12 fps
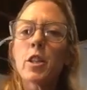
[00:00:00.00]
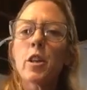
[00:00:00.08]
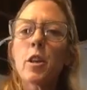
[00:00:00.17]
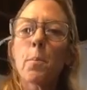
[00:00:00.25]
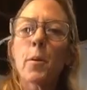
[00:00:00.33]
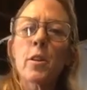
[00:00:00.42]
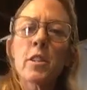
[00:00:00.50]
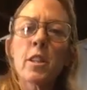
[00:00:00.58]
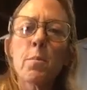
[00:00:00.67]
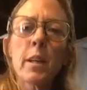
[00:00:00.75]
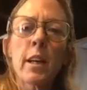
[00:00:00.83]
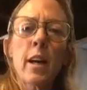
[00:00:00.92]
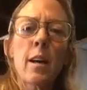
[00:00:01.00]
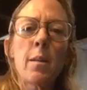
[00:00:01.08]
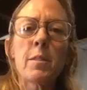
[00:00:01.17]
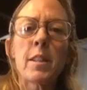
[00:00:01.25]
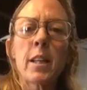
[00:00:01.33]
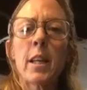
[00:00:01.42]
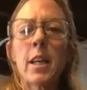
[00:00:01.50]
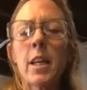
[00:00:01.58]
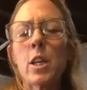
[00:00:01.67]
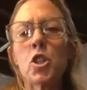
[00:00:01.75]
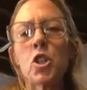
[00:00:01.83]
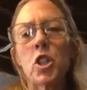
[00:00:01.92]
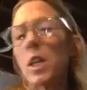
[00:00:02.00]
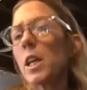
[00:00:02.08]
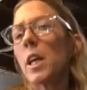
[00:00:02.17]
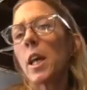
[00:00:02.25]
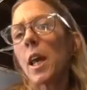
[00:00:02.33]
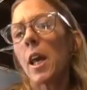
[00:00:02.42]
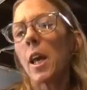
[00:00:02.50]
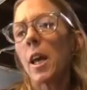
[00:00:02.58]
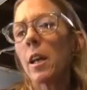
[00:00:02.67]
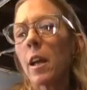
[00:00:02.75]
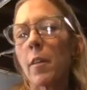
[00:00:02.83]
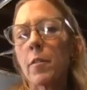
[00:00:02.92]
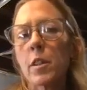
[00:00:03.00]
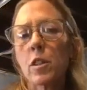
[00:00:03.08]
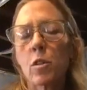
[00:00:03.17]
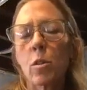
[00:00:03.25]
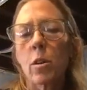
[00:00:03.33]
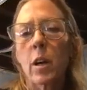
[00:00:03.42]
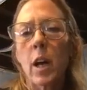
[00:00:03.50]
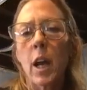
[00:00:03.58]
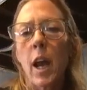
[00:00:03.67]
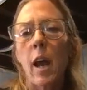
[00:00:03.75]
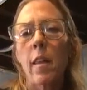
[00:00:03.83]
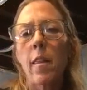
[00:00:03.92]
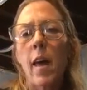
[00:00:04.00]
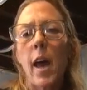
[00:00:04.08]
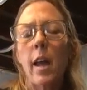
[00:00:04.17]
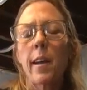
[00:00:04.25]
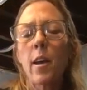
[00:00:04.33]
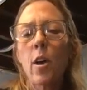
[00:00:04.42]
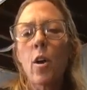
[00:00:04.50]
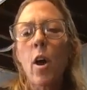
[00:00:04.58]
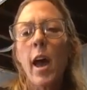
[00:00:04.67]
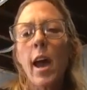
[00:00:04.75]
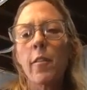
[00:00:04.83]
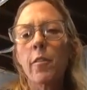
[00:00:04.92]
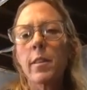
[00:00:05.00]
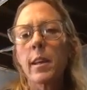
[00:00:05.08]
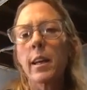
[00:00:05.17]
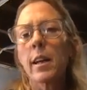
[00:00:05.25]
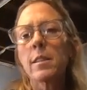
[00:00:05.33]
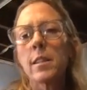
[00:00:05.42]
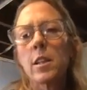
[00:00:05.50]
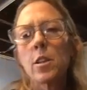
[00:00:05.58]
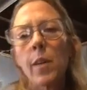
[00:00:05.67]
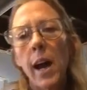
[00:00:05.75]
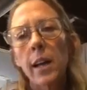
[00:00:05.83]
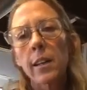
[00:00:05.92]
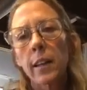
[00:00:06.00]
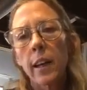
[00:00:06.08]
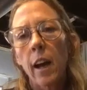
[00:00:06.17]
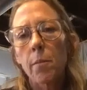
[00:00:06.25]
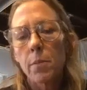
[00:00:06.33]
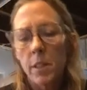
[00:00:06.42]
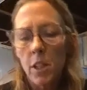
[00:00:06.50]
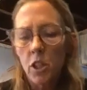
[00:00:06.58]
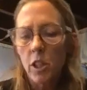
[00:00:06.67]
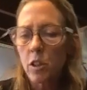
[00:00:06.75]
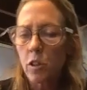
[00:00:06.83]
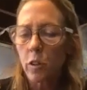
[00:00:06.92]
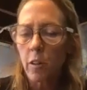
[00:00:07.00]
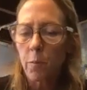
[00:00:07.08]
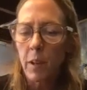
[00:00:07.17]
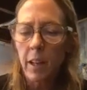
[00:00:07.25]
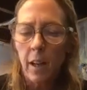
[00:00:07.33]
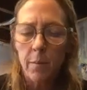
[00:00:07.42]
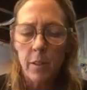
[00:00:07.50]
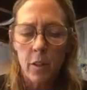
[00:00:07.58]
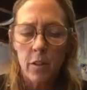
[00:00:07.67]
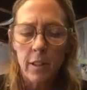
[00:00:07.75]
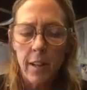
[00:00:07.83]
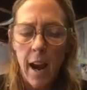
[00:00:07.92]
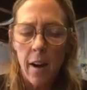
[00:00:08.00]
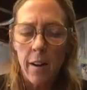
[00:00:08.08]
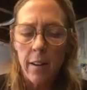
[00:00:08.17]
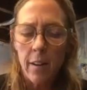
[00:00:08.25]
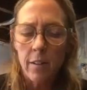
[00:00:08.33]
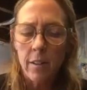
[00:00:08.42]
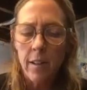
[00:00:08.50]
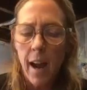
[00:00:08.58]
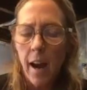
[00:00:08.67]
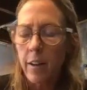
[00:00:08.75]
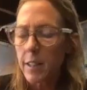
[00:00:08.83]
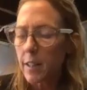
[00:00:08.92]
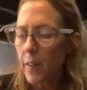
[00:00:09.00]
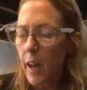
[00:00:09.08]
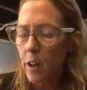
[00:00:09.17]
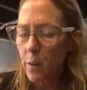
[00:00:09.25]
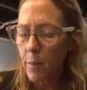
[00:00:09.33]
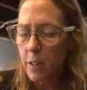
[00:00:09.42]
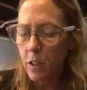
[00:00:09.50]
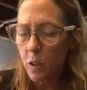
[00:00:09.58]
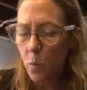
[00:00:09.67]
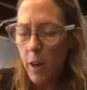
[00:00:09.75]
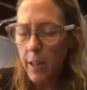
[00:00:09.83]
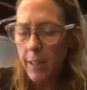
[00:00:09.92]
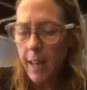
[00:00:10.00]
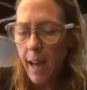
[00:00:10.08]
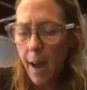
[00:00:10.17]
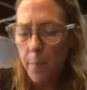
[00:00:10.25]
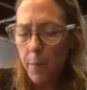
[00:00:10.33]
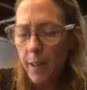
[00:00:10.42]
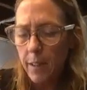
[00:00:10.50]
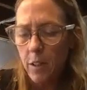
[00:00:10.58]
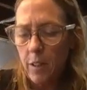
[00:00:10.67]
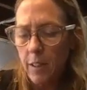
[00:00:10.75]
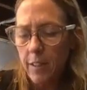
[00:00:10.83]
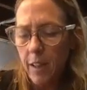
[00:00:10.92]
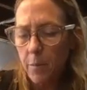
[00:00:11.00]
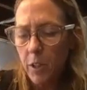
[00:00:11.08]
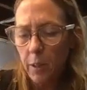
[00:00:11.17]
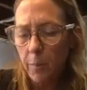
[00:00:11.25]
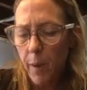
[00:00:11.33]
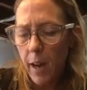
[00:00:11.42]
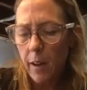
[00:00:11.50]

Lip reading: So the person becomes the he, she, it of the story, and then everything else that you add in the composition sort of becomes those narrative elements to what is happening to the subject matter,